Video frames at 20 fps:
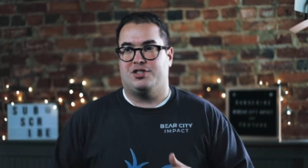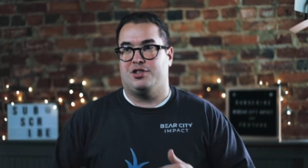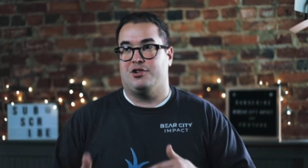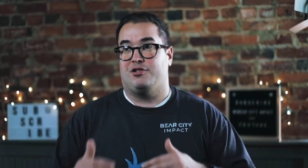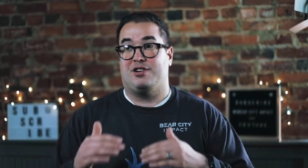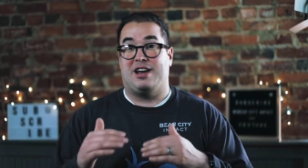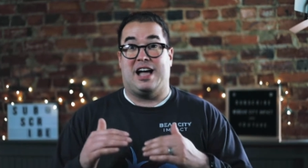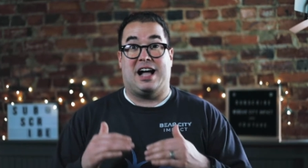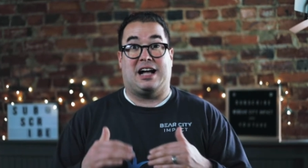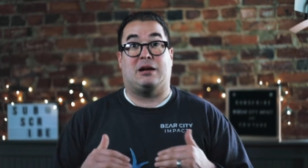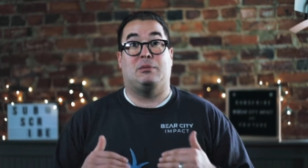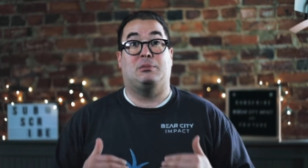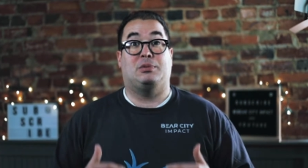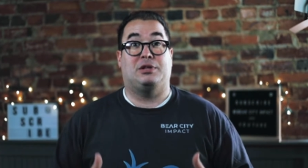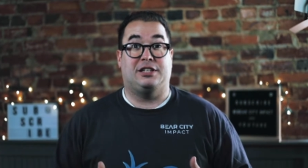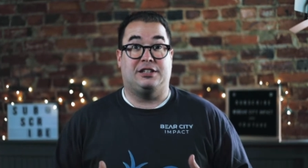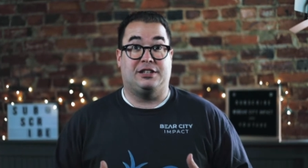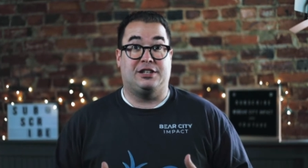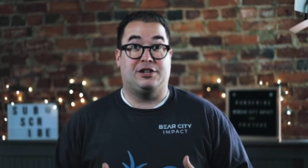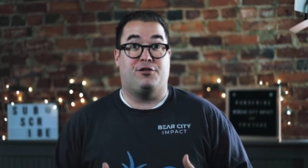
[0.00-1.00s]
They're not
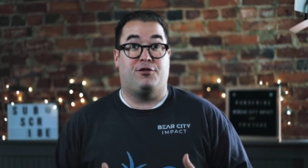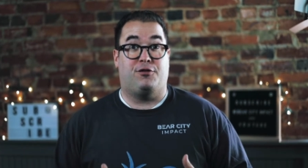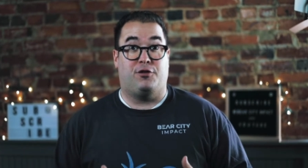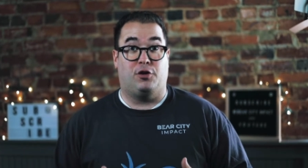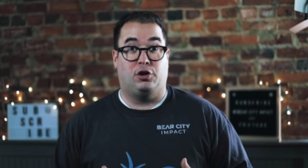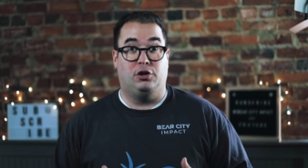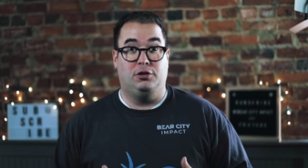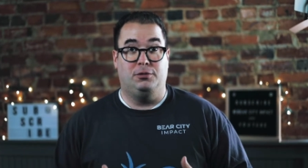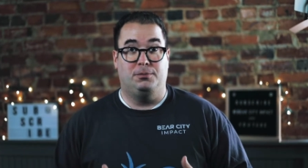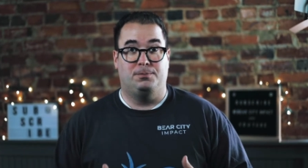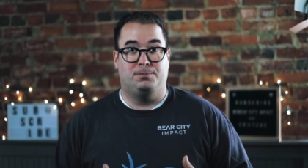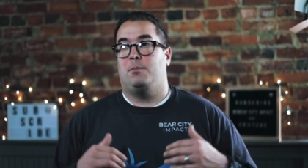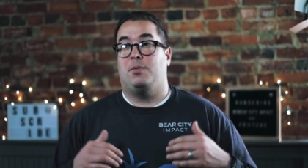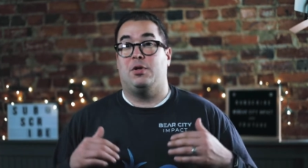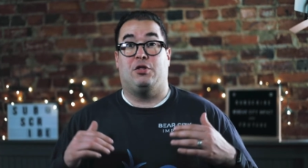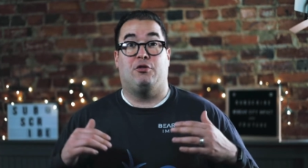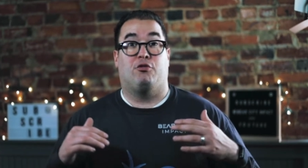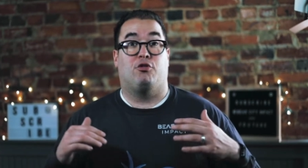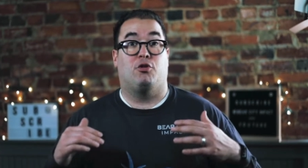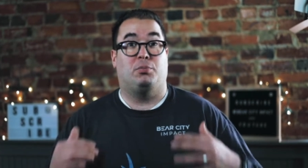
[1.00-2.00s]
completely full,
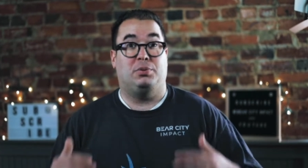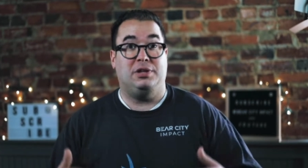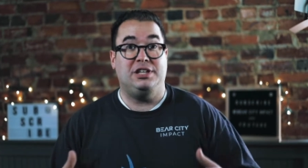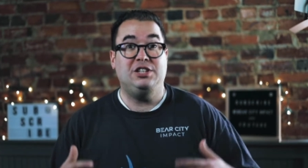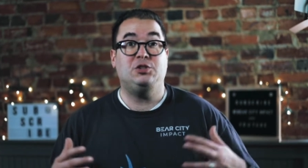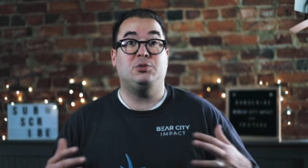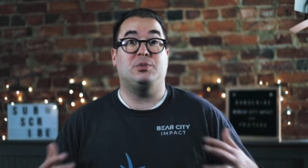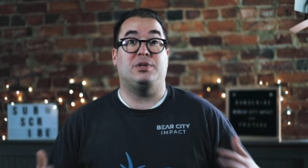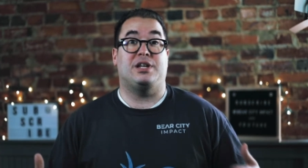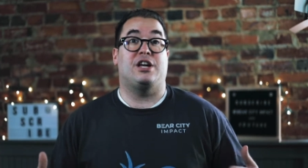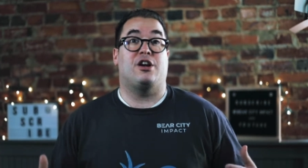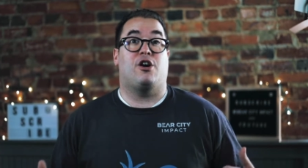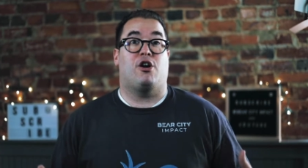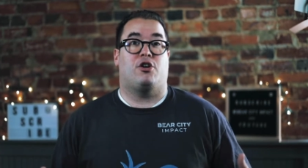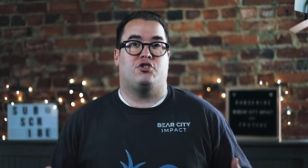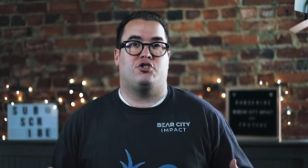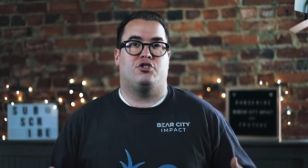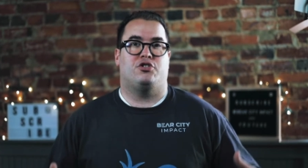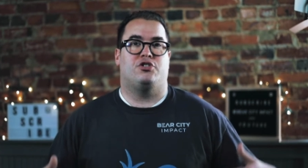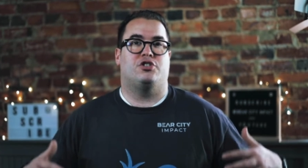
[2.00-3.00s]
but the replacement ink
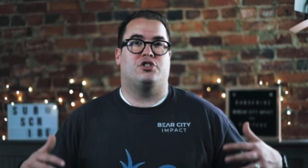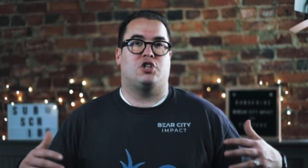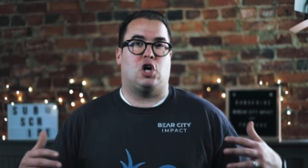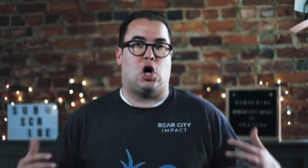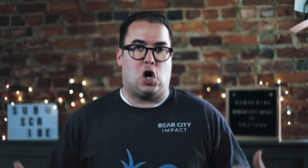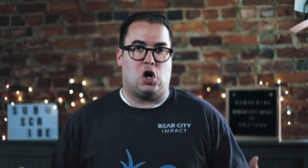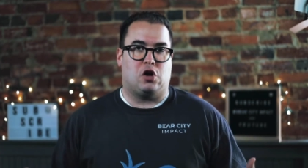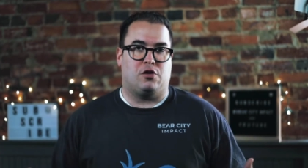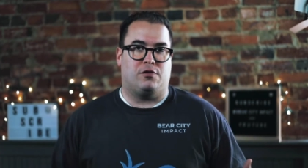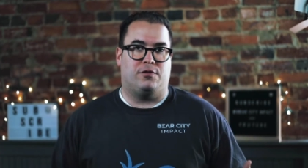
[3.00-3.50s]
cartridges are